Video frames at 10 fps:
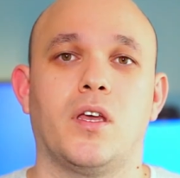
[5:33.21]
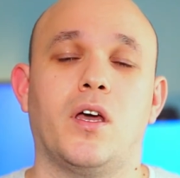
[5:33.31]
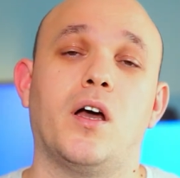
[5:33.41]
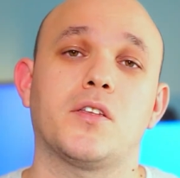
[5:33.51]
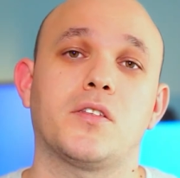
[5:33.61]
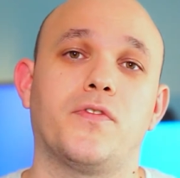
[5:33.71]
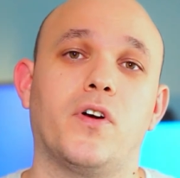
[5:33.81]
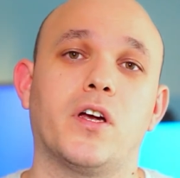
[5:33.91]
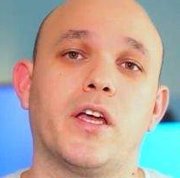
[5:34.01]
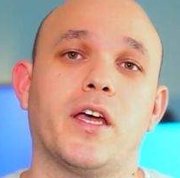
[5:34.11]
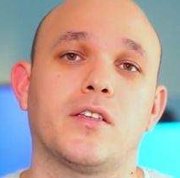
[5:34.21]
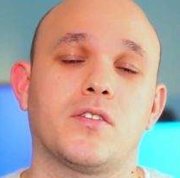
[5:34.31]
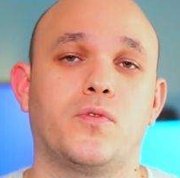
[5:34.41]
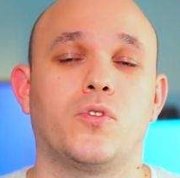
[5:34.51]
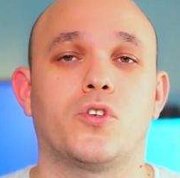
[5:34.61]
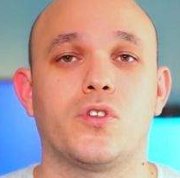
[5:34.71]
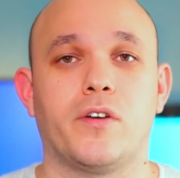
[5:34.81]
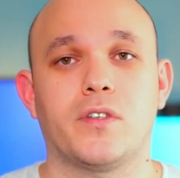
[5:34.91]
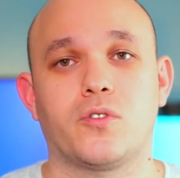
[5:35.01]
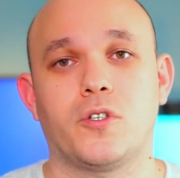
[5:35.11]
As far as for
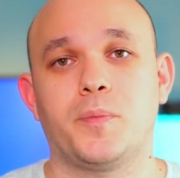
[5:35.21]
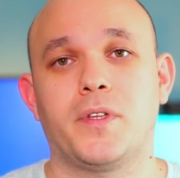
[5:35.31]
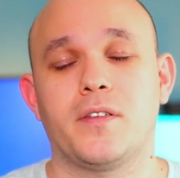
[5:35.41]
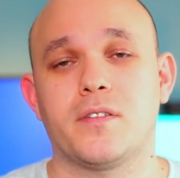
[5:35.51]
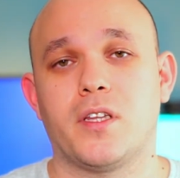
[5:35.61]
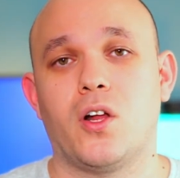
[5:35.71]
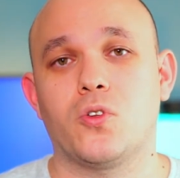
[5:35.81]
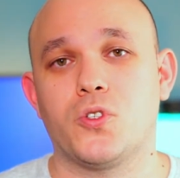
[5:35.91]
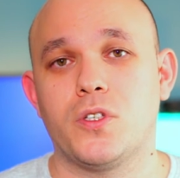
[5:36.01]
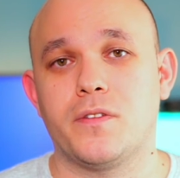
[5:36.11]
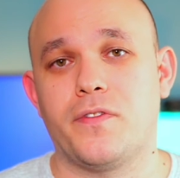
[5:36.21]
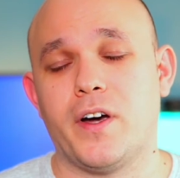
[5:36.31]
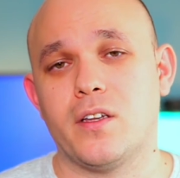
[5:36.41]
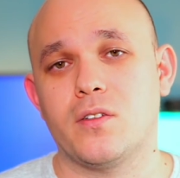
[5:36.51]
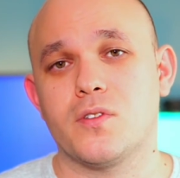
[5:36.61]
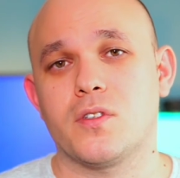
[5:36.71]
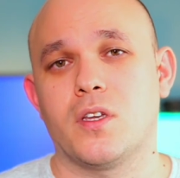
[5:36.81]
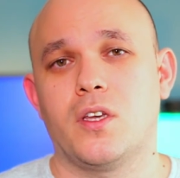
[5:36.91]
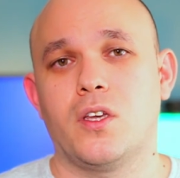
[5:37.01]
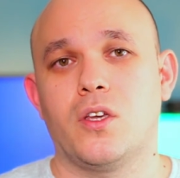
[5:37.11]
JavaScript and style sheet files,
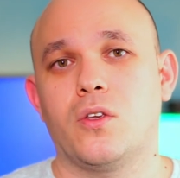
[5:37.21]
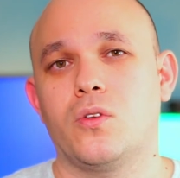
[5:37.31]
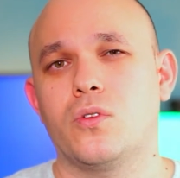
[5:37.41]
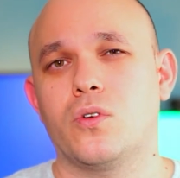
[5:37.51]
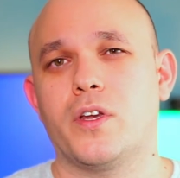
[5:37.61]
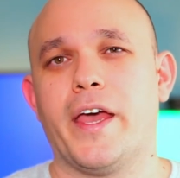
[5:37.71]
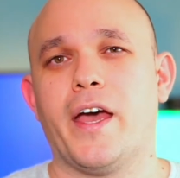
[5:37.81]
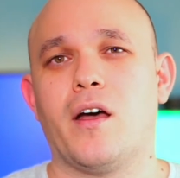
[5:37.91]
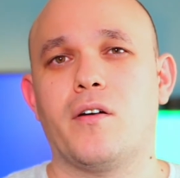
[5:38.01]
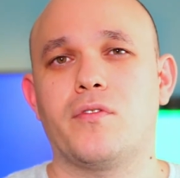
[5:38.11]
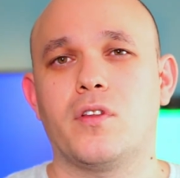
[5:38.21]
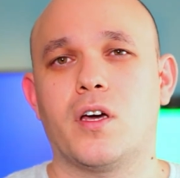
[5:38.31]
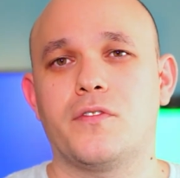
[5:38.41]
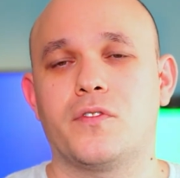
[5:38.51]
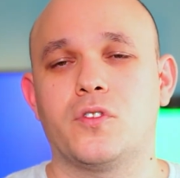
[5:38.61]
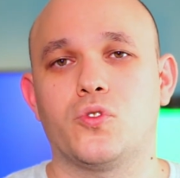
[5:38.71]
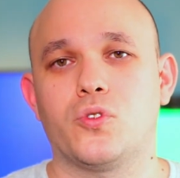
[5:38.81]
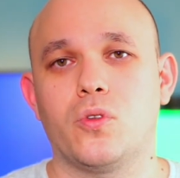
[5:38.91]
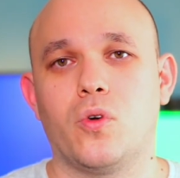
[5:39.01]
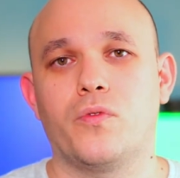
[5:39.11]
you don't have a lot of
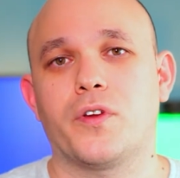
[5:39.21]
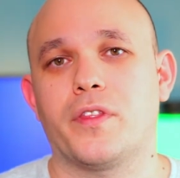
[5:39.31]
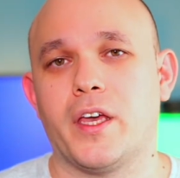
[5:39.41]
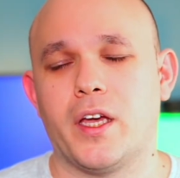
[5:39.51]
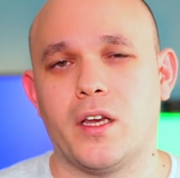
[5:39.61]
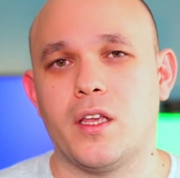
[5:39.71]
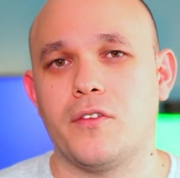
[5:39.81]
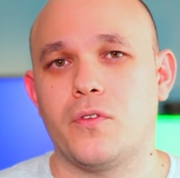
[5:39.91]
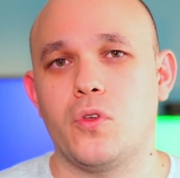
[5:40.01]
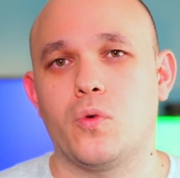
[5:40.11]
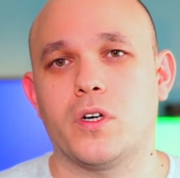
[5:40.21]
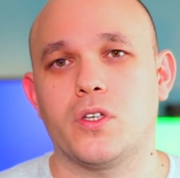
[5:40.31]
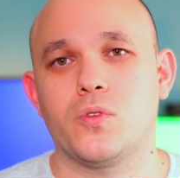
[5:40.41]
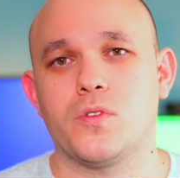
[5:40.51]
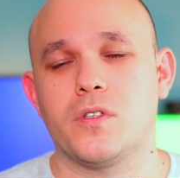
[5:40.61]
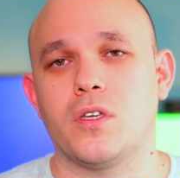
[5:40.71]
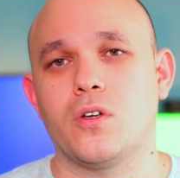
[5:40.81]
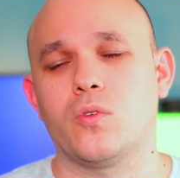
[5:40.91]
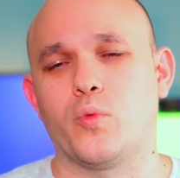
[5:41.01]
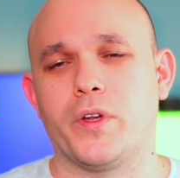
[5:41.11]
control over that if you are using
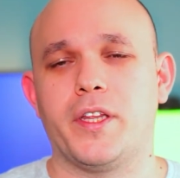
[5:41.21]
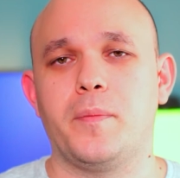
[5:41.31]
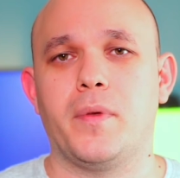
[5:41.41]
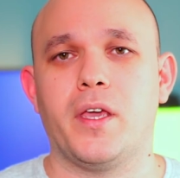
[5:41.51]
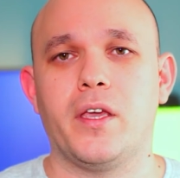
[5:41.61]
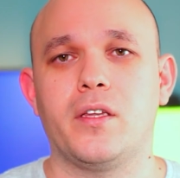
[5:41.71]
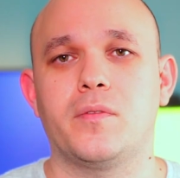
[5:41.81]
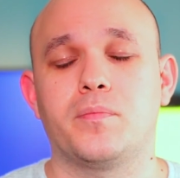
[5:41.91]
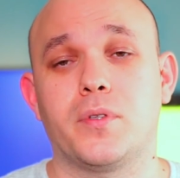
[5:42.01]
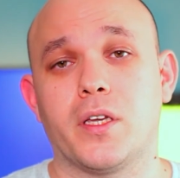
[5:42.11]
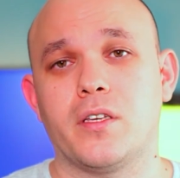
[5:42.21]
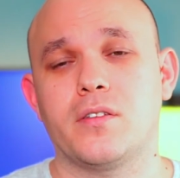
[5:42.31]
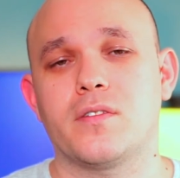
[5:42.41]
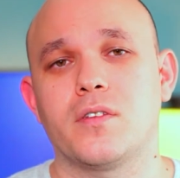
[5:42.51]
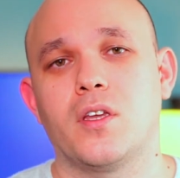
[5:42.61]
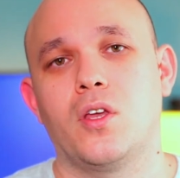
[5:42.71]
already made plugins.